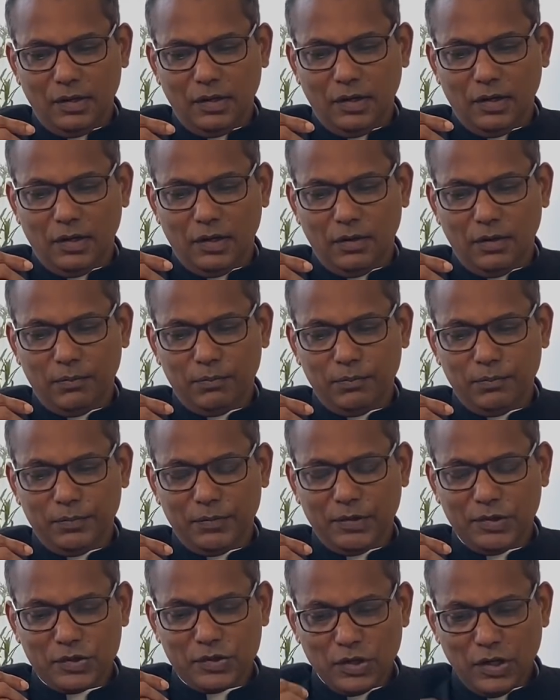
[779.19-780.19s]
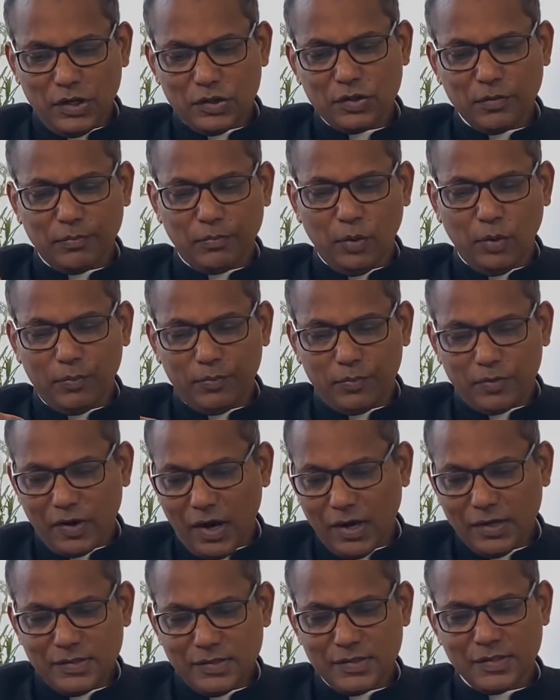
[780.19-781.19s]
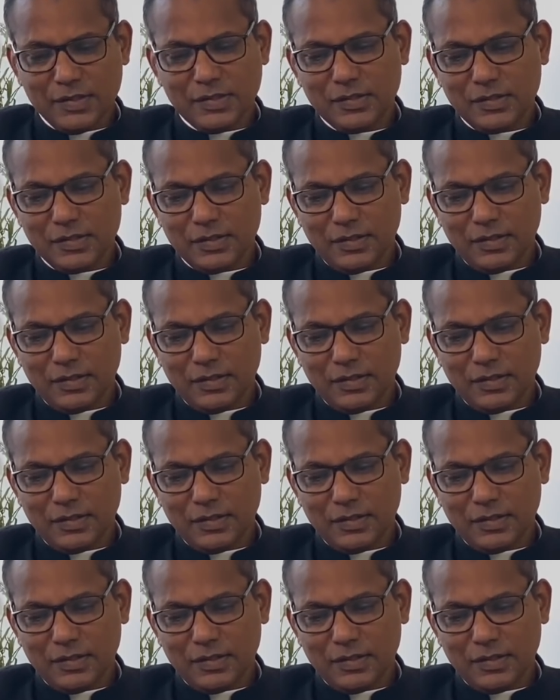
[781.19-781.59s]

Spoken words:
The church of Pope Francis,